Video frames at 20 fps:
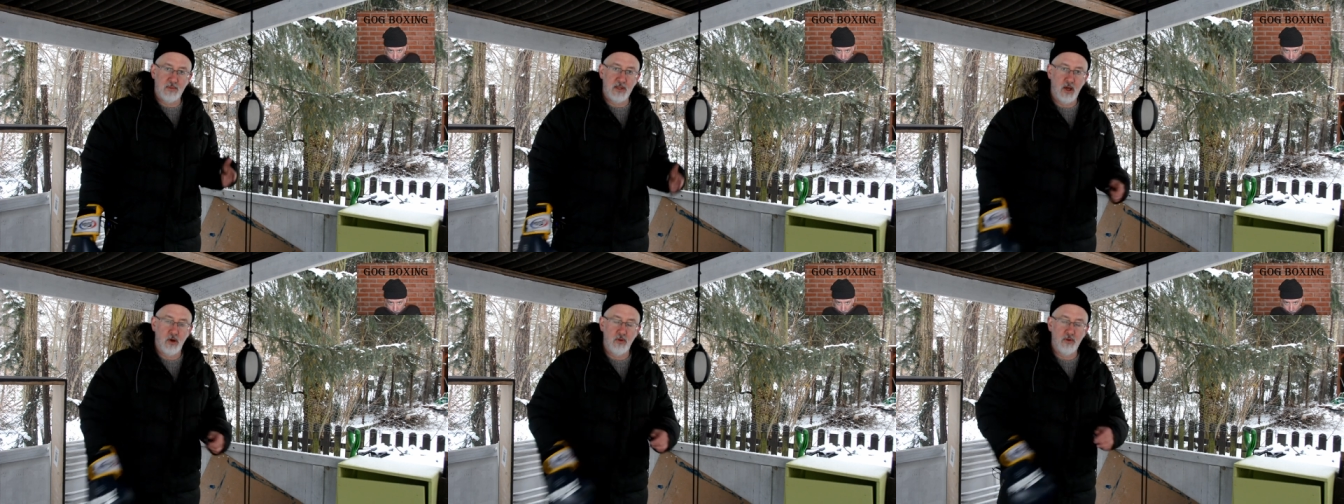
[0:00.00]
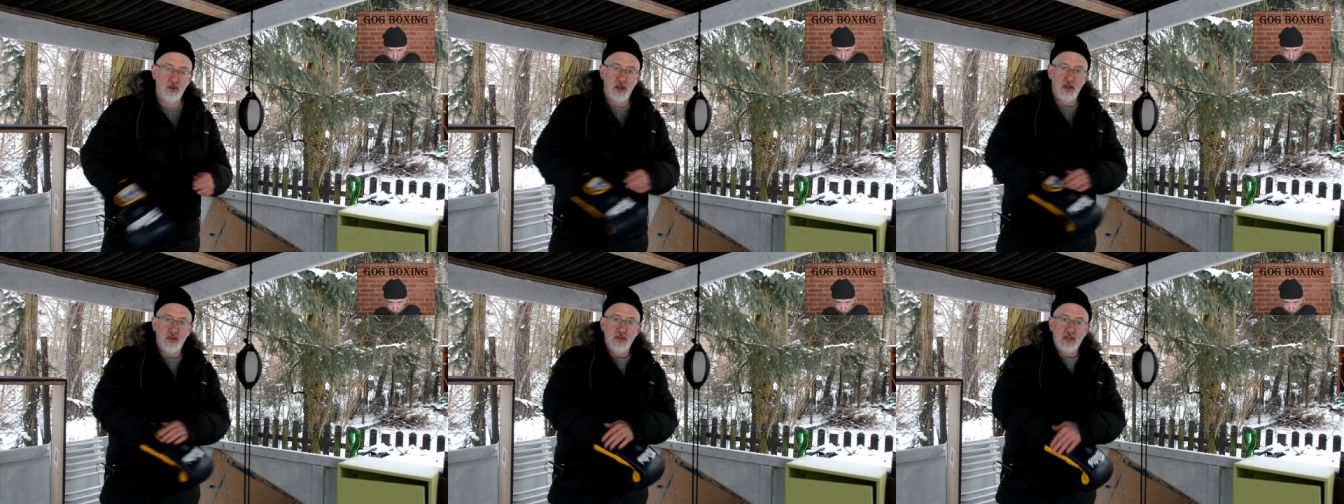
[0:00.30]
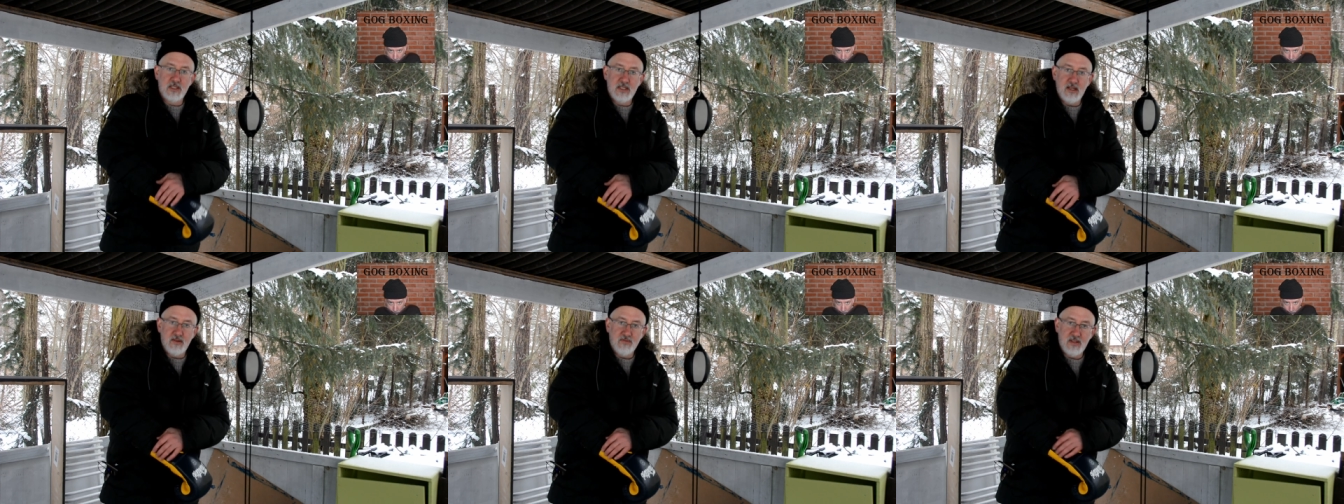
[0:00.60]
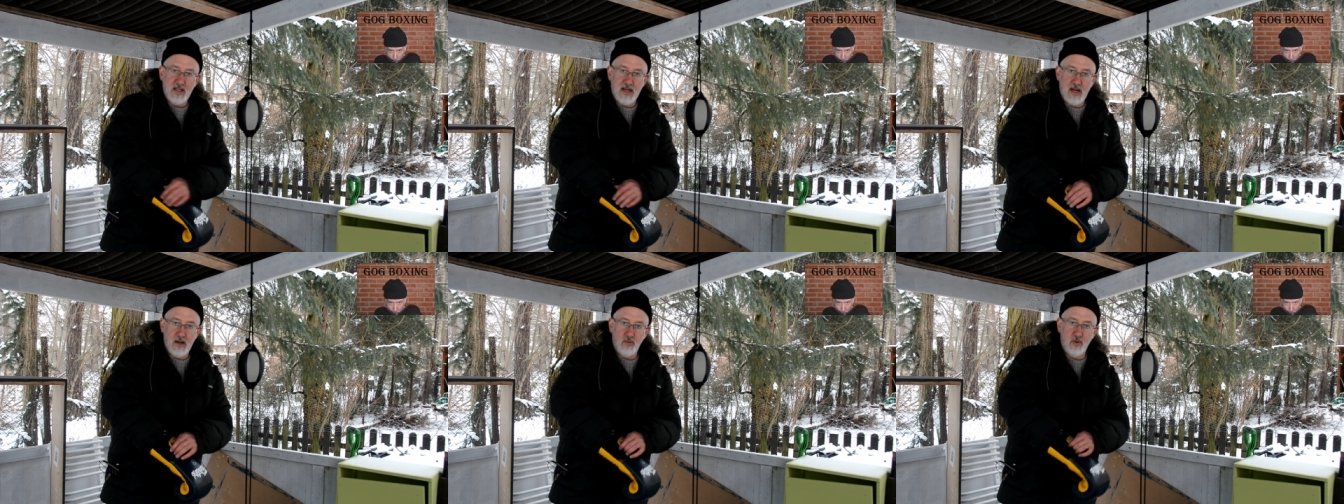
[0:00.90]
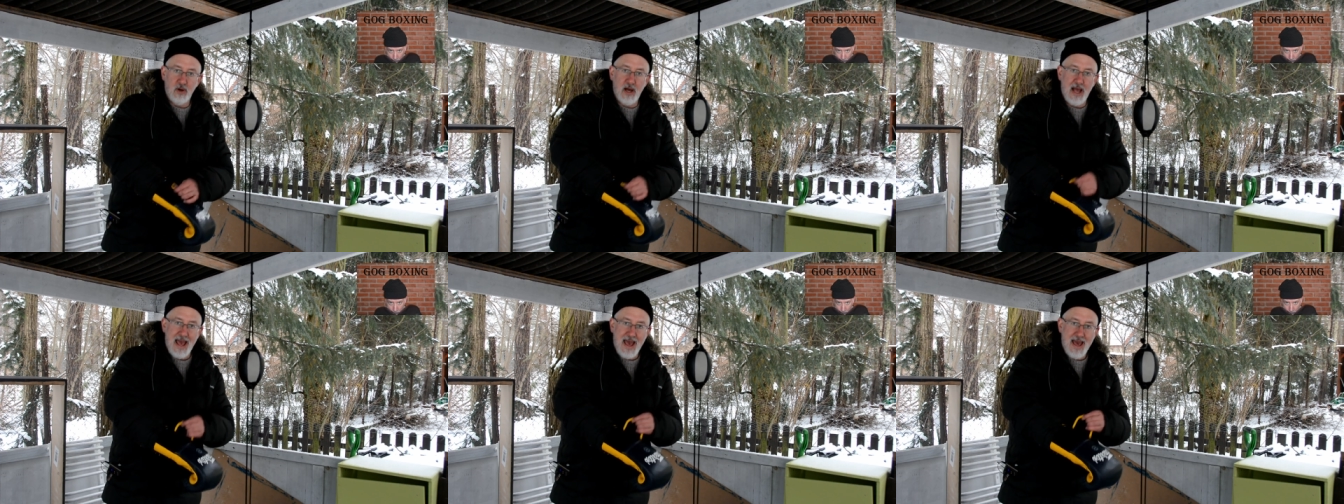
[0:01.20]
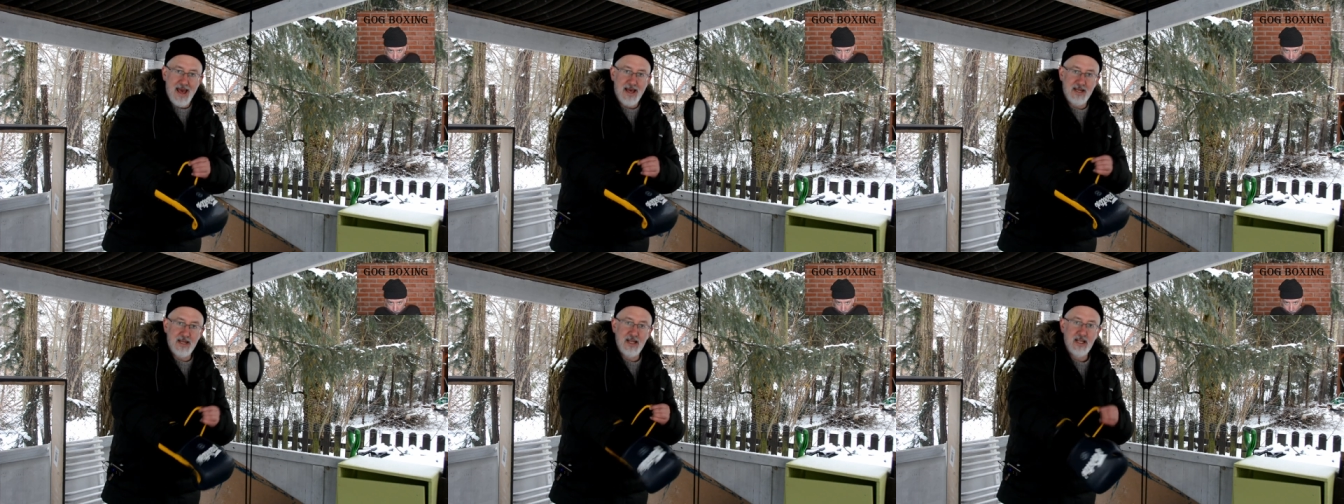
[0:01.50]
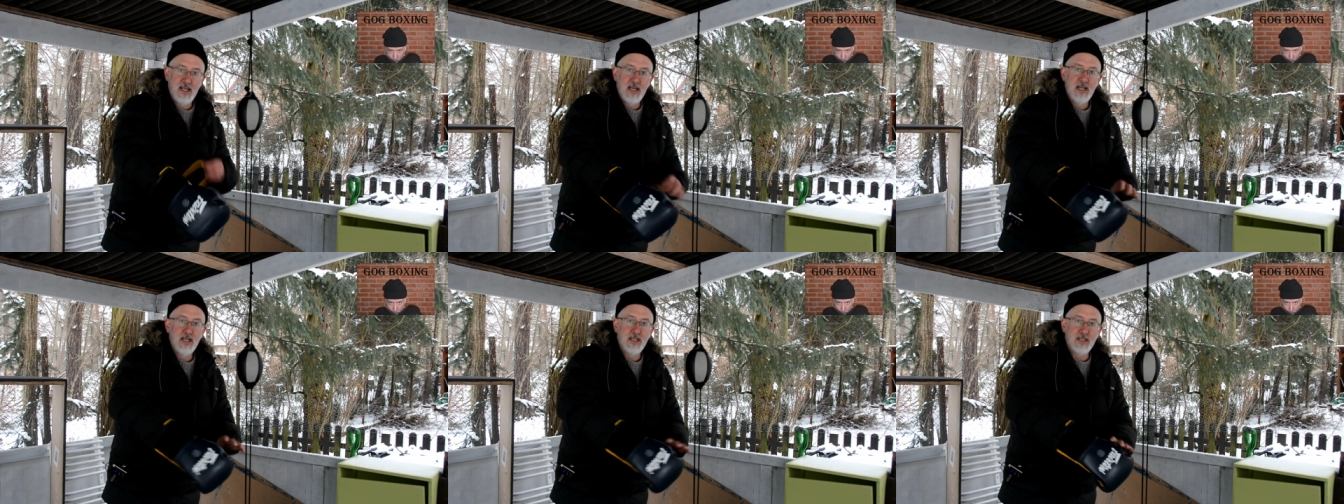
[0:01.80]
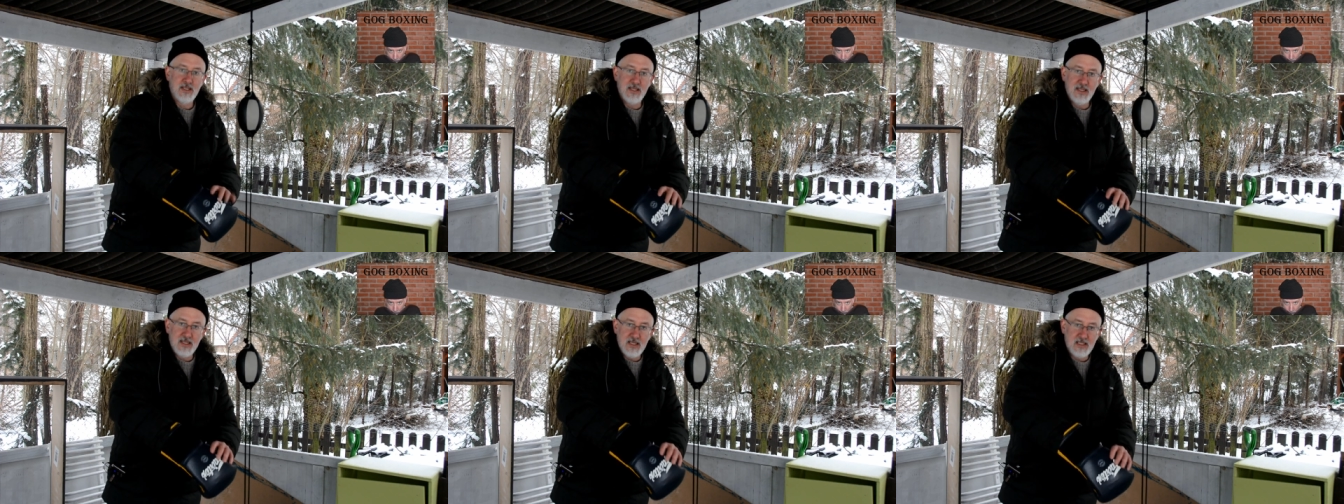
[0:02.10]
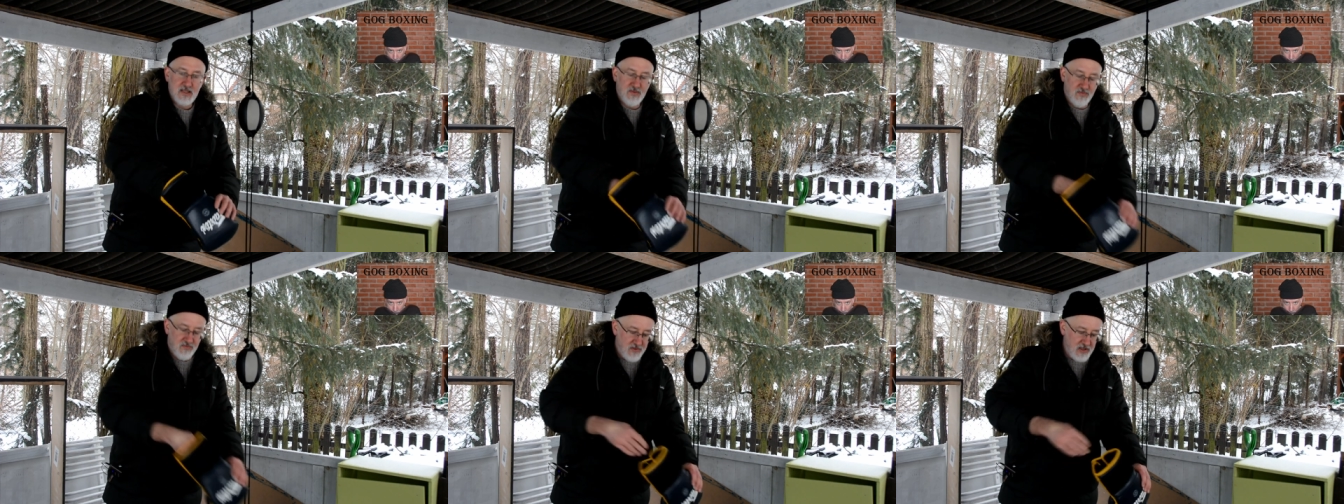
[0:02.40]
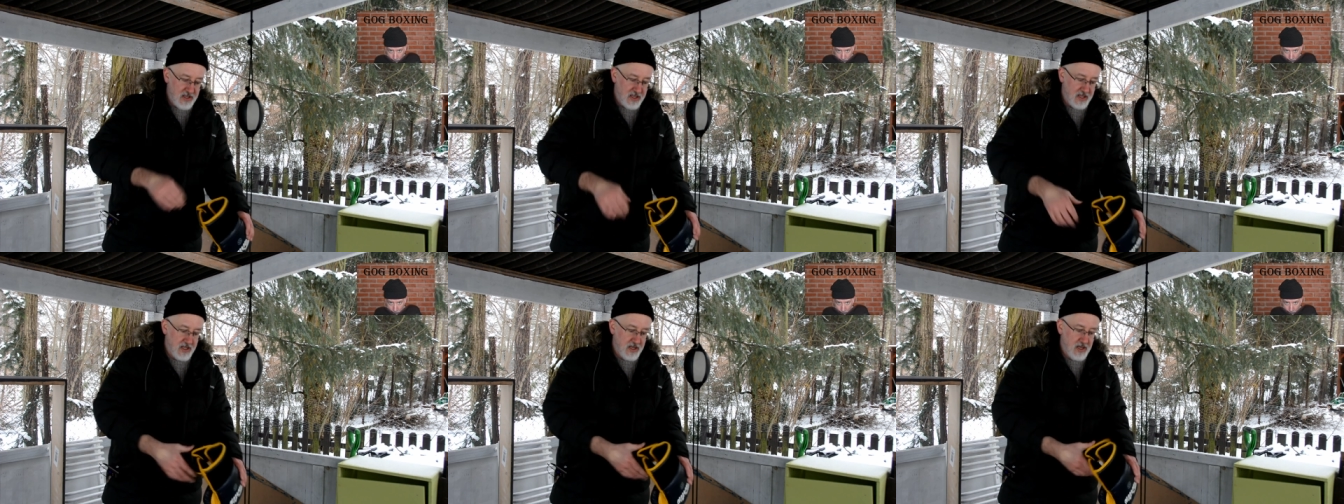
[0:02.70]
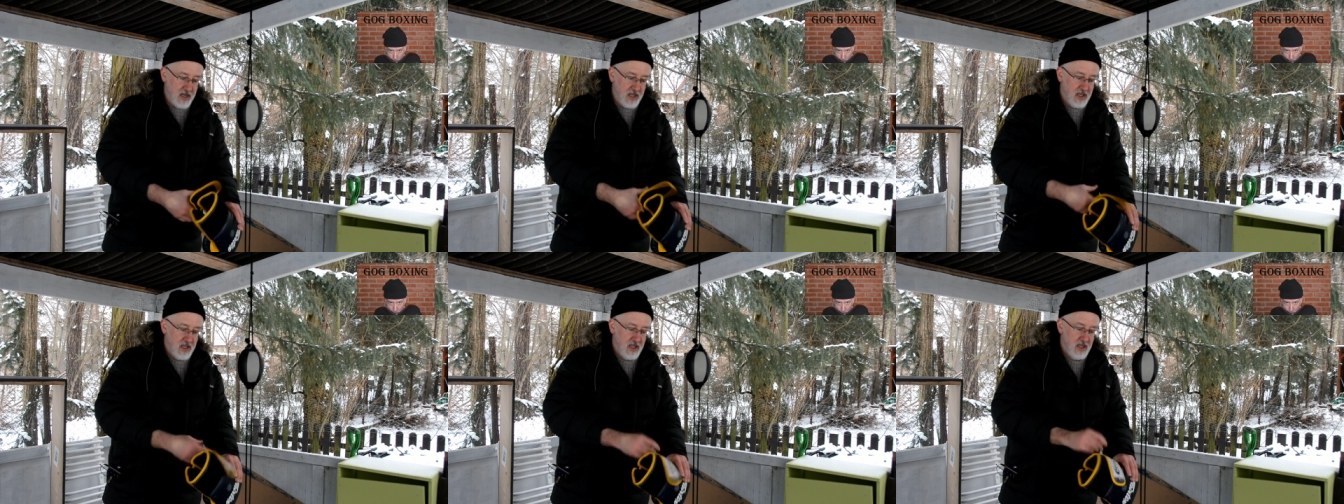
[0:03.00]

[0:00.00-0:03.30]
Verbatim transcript: The only other stuff that I will add to this vid,